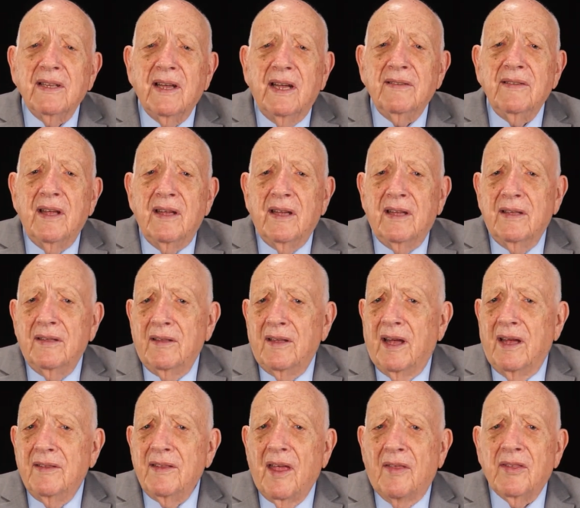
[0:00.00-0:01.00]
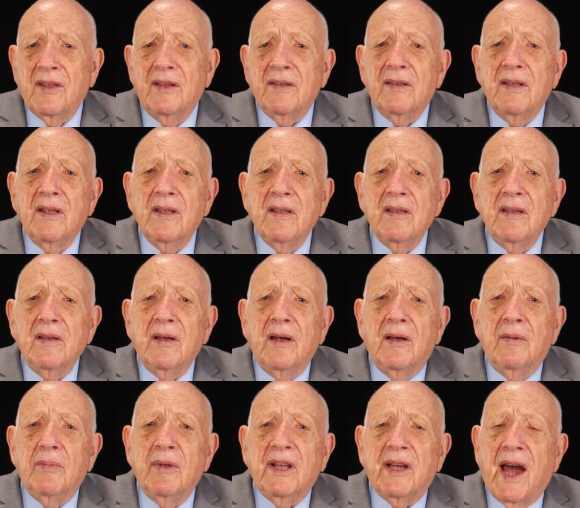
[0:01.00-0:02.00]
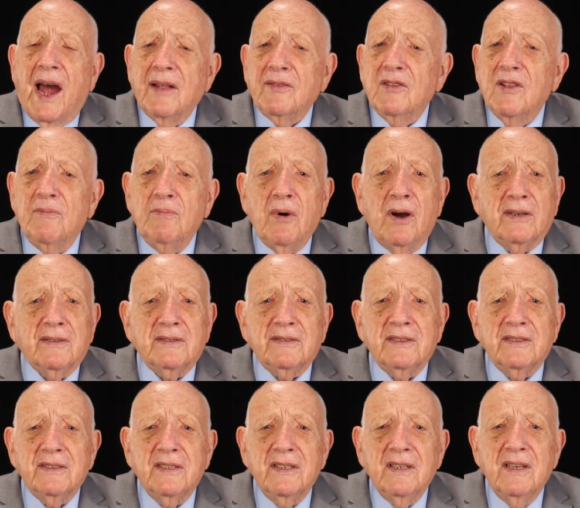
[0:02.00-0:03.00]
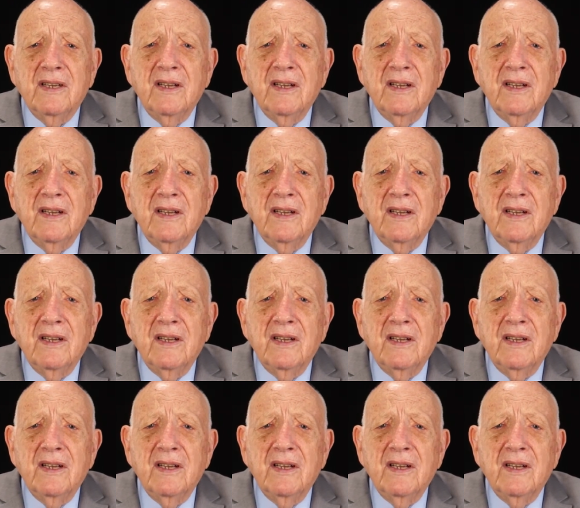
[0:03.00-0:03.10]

another carton of books.